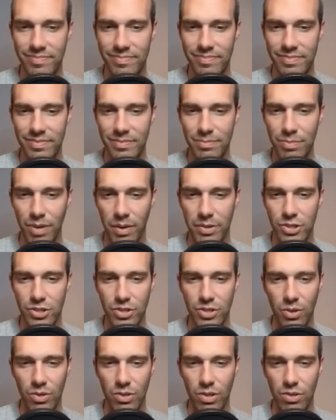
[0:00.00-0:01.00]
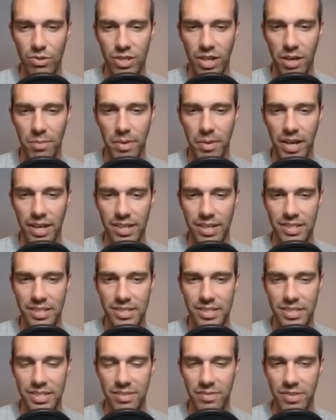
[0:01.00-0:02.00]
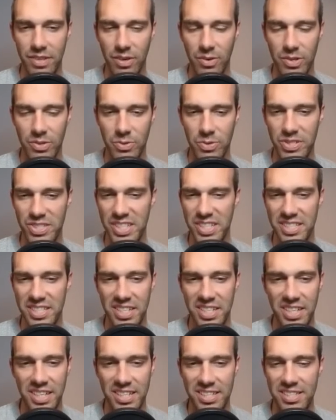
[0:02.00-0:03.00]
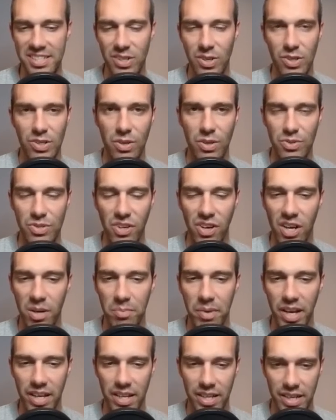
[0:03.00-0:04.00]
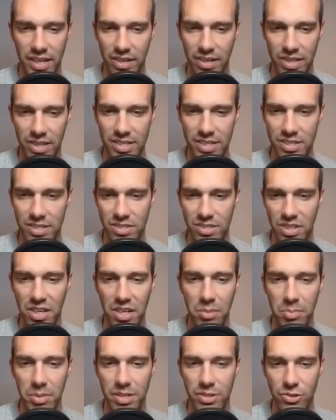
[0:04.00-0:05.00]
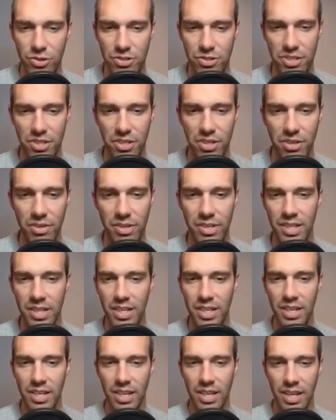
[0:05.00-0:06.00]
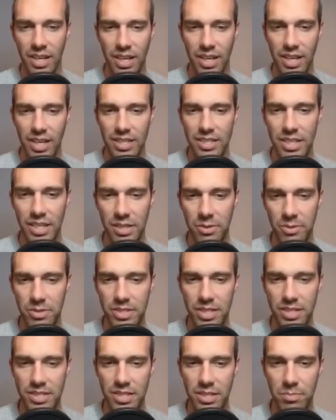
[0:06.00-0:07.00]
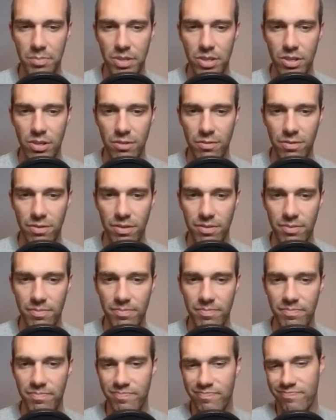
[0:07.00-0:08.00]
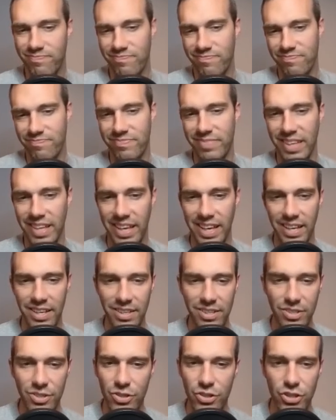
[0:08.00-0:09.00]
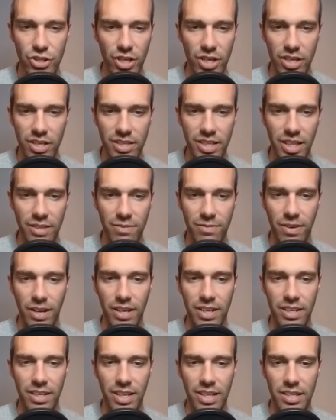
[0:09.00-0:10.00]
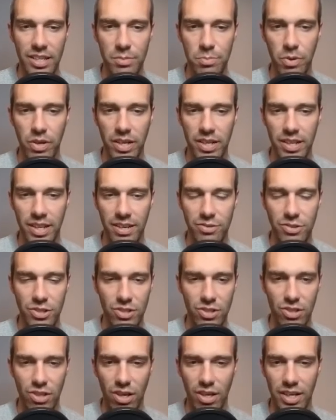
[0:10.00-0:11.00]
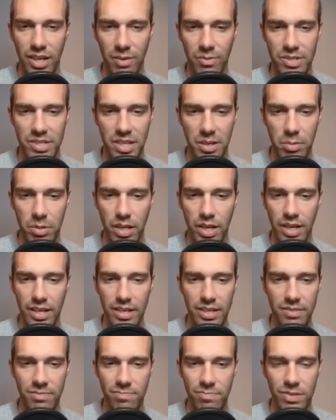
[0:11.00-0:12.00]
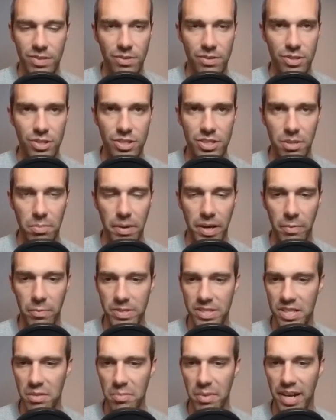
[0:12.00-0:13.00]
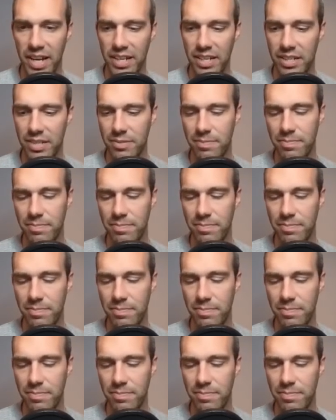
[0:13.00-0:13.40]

Probably just go close combat because even though it's resisted, it's still close combat and Air Lace is garbage. So take the resisted move. Sure, that's fine. At this point, I can now just claw down with Sableye. It'll just depend what's in the back here.